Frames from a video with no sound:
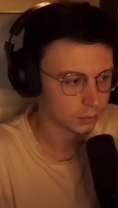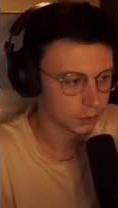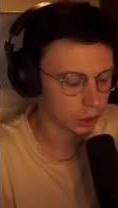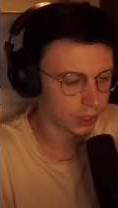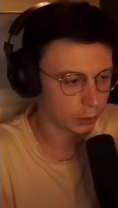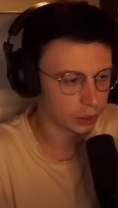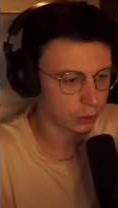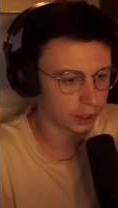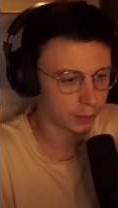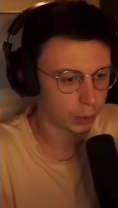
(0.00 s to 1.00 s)
So that was the
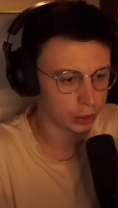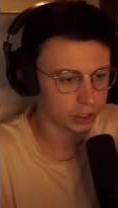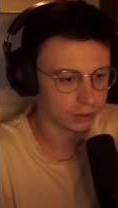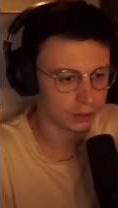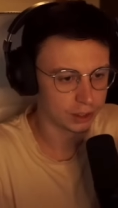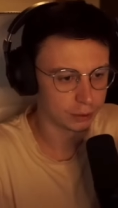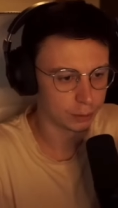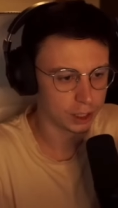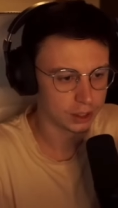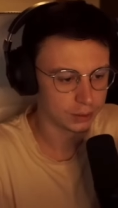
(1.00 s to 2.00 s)
only like positive thing for
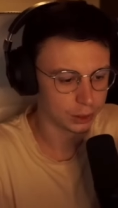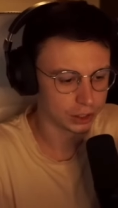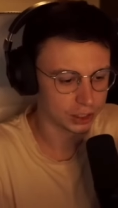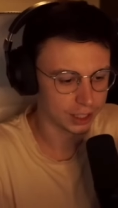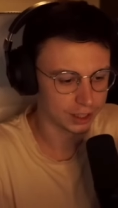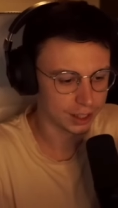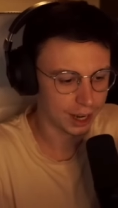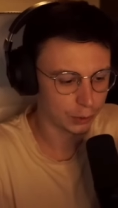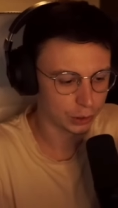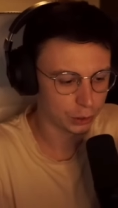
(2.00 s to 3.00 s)
me, was just like
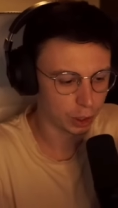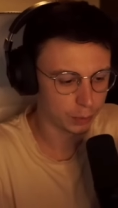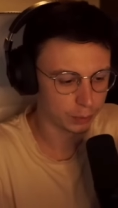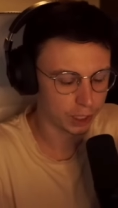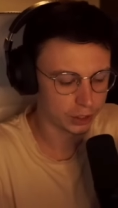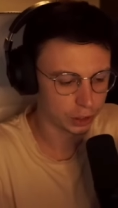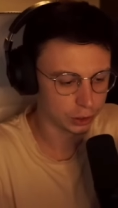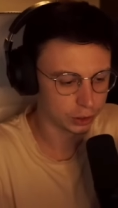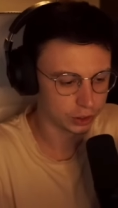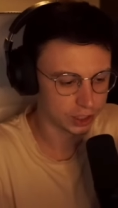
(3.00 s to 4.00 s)
I would queue up and play
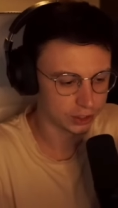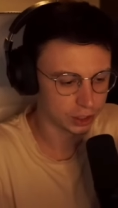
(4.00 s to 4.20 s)
jungle and just get